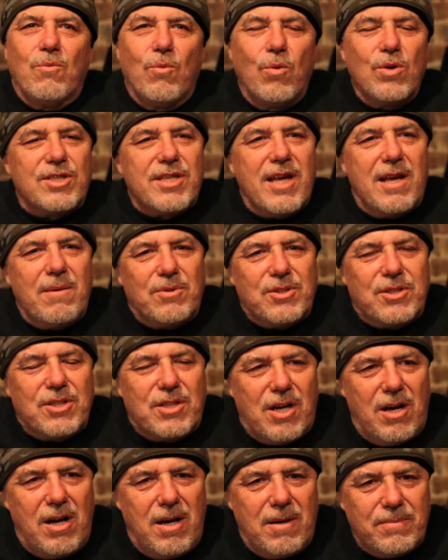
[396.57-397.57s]
was able to
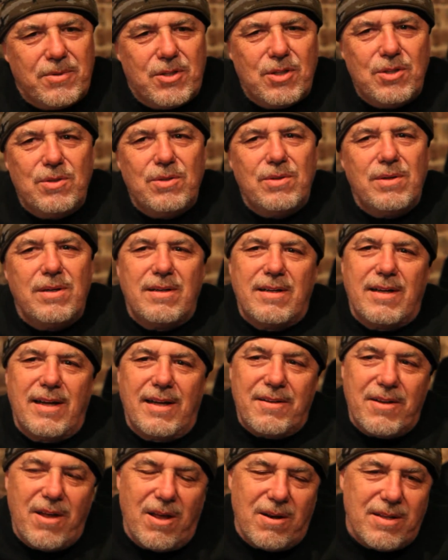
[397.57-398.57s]
come to
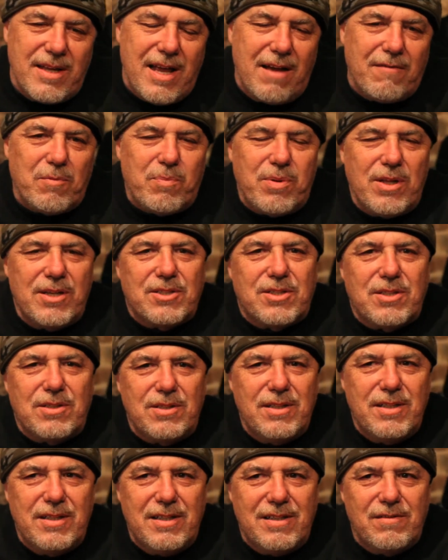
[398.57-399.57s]
and not only have a place to
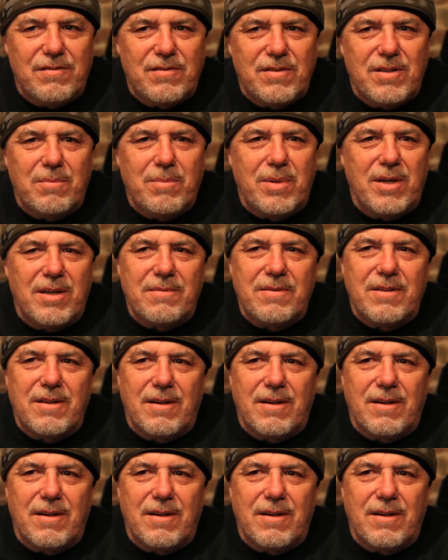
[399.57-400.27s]
live, but